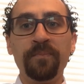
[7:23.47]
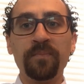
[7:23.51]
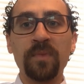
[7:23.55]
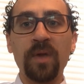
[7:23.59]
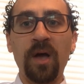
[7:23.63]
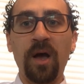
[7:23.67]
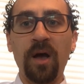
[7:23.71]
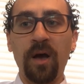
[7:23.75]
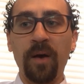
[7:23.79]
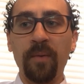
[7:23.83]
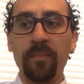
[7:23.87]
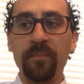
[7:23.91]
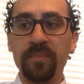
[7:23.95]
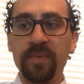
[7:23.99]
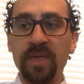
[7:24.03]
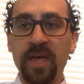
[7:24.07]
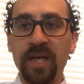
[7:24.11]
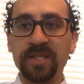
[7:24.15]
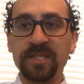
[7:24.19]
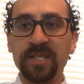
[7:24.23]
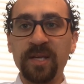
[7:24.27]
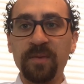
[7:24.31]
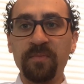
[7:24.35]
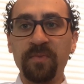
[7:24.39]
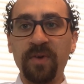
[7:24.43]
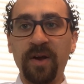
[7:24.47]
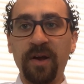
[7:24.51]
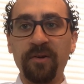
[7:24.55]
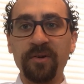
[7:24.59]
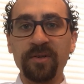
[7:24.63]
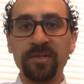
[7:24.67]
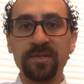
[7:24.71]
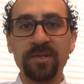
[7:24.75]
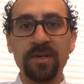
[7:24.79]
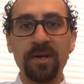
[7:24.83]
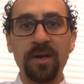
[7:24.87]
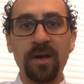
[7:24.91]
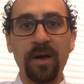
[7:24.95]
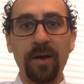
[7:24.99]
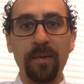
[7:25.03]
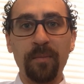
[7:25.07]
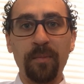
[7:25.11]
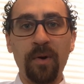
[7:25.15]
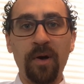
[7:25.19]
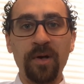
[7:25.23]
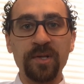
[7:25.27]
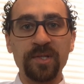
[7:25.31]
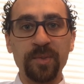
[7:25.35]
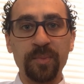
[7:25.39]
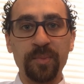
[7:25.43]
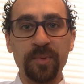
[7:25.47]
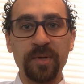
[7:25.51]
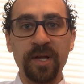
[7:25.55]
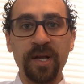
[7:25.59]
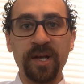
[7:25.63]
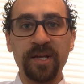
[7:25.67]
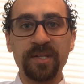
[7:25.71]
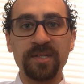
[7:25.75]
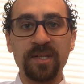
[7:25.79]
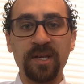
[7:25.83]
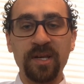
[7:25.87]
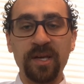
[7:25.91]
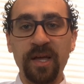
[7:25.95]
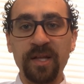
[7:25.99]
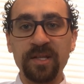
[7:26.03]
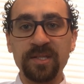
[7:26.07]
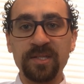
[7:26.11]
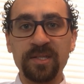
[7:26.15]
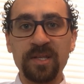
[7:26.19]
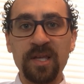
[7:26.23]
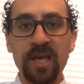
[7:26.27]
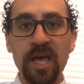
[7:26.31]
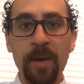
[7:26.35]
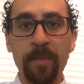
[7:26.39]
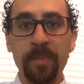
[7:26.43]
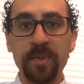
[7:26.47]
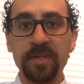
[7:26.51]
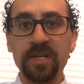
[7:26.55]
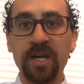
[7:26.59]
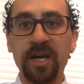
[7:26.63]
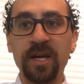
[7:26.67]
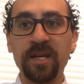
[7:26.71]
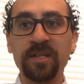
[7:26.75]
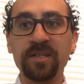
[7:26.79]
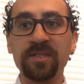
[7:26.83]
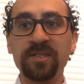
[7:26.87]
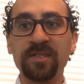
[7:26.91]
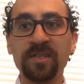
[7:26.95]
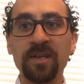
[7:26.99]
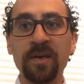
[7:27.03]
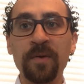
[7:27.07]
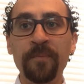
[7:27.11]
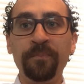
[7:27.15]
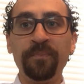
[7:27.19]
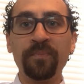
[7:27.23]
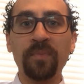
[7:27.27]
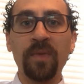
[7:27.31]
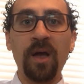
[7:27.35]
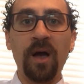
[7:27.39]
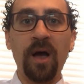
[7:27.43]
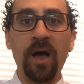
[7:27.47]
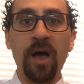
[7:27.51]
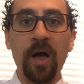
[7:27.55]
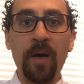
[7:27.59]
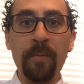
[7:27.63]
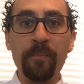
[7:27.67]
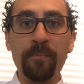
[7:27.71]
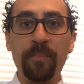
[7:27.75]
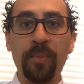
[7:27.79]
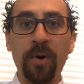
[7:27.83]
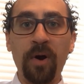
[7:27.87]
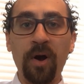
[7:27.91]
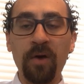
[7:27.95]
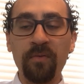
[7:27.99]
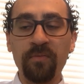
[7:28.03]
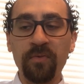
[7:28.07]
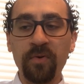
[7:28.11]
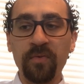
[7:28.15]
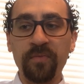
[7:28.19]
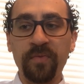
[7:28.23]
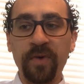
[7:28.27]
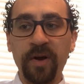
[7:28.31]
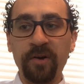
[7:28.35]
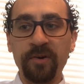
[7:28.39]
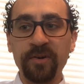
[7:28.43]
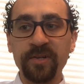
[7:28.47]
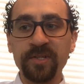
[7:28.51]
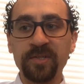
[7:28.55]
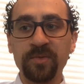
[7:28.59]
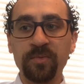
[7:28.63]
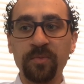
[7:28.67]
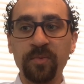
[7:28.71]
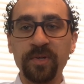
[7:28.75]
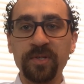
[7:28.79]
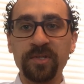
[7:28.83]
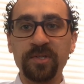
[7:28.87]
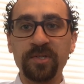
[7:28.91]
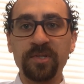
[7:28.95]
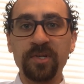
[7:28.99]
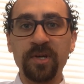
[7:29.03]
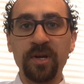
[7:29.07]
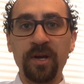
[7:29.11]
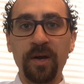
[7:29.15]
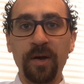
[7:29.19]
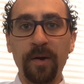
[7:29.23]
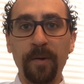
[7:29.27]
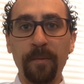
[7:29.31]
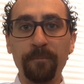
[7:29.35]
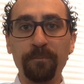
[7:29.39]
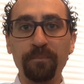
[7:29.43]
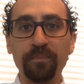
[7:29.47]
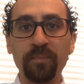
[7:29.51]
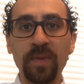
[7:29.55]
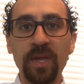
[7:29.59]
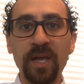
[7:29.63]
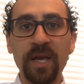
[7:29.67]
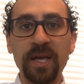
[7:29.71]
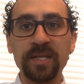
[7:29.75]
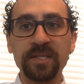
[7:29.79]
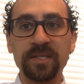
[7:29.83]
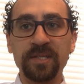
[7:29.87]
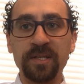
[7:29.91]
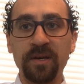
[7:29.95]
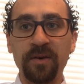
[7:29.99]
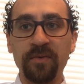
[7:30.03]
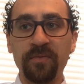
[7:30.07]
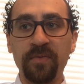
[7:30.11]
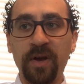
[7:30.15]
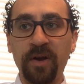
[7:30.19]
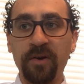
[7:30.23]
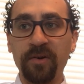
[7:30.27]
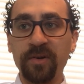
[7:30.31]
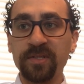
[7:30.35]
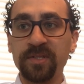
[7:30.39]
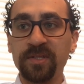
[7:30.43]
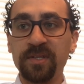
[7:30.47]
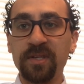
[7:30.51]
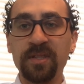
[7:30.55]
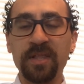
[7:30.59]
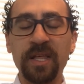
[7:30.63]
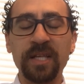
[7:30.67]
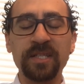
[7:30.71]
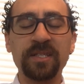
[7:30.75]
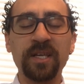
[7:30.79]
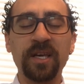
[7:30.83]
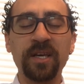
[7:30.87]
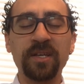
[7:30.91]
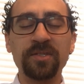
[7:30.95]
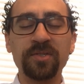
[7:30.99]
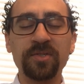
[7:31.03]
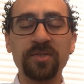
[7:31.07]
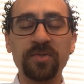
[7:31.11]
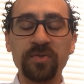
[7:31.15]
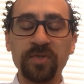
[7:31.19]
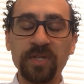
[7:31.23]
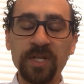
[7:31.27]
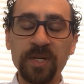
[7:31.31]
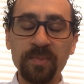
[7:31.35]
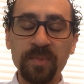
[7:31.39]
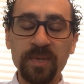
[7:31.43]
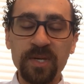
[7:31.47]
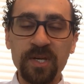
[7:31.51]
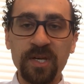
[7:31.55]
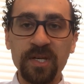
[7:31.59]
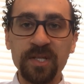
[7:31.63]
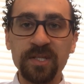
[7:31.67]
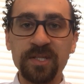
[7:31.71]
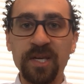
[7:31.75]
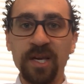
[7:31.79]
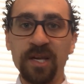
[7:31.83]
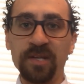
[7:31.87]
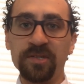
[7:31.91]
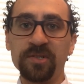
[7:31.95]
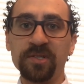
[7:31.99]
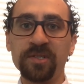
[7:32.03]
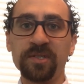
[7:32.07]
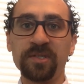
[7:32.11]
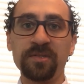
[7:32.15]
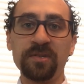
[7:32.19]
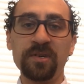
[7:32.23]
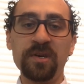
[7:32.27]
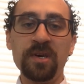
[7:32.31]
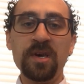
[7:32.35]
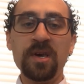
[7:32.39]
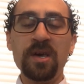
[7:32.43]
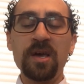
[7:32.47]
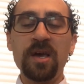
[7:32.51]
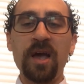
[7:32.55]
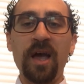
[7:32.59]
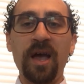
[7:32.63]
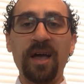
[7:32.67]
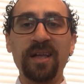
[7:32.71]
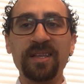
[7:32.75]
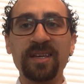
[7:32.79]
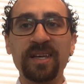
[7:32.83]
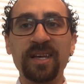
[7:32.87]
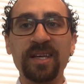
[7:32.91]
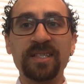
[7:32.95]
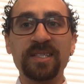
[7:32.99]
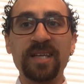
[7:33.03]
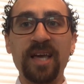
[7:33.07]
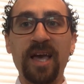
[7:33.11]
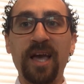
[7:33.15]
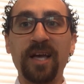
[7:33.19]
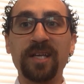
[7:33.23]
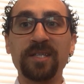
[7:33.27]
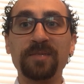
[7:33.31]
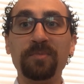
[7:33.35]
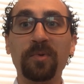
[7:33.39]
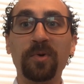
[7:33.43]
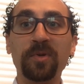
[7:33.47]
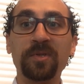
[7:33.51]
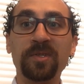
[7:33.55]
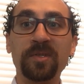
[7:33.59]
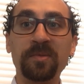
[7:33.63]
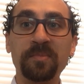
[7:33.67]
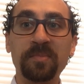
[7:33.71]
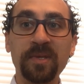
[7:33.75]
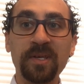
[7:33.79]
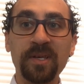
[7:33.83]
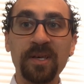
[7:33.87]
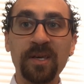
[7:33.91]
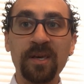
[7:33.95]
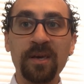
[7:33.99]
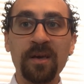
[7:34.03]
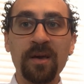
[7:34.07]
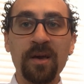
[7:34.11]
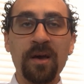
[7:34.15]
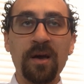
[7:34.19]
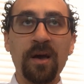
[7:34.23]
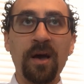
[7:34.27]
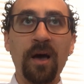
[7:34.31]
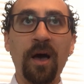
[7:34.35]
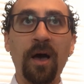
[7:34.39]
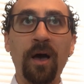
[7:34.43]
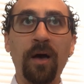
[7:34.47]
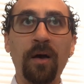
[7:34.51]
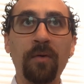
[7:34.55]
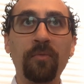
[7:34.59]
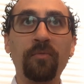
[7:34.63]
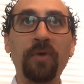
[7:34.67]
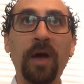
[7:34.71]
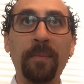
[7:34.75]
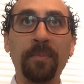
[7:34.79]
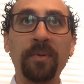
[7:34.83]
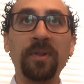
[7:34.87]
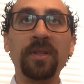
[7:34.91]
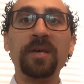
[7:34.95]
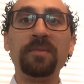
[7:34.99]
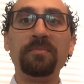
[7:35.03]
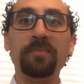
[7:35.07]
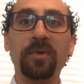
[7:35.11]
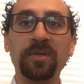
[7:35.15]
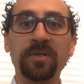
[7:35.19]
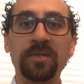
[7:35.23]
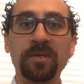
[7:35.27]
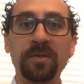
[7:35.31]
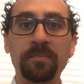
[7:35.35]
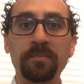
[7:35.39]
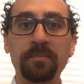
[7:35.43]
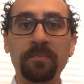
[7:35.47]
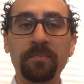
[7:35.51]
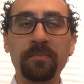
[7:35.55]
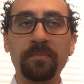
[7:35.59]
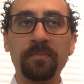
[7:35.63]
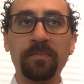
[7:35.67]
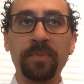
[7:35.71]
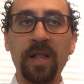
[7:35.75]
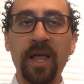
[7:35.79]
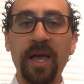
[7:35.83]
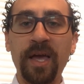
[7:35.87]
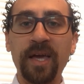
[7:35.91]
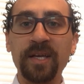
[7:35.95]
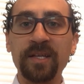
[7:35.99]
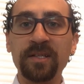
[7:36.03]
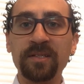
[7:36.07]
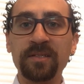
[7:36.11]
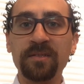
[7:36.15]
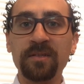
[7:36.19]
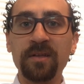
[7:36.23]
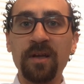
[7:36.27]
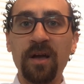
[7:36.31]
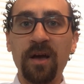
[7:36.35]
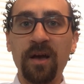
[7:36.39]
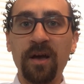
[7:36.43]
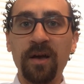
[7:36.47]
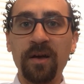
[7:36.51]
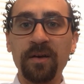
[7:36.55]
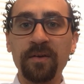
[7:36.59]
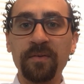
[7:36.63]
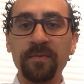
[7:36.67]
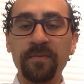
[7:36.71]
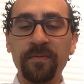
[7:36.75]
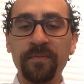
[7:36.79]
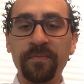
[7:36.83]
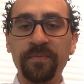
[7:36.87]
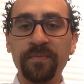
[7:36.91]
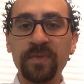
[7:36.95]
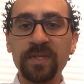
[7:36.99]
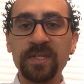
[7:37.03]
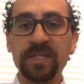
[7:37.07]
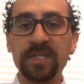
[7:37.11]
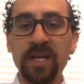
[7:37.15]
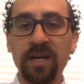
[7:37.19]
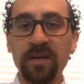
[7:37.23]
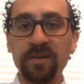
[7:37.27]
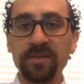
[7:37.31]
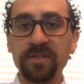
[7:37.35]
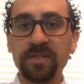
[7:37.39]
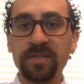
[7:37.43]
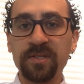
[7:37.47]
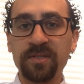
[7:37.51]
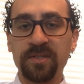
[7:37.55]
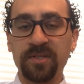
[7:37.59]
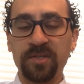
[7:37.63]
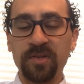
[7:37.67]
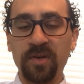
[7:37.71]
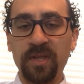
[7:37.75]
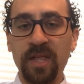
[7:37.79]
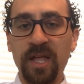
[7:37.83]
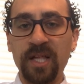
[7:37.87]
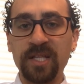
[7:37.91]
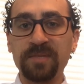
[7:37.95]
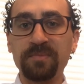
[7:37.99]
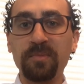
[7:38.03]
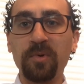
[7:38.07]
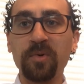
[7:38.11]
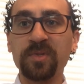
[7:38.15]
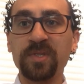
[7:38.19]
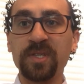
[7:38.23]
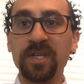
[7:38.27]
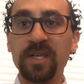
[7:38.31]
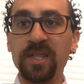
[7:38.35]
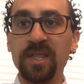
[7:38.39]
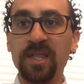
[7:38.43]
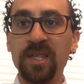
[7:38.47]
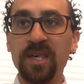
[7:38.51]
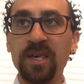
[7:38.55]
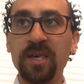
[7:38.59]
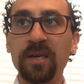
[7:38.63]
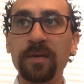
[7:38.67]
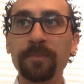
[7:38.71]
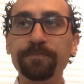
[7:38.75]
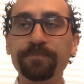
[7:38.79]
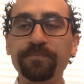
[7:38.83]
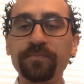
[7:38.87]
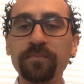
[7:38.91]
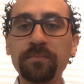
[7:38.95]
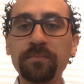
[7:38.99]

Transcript: That same virus also protects against hepatitis, and parvovirus, which is a virus that's extremely contagious, and it attacks rapidly multiplying cells. So that's mostly the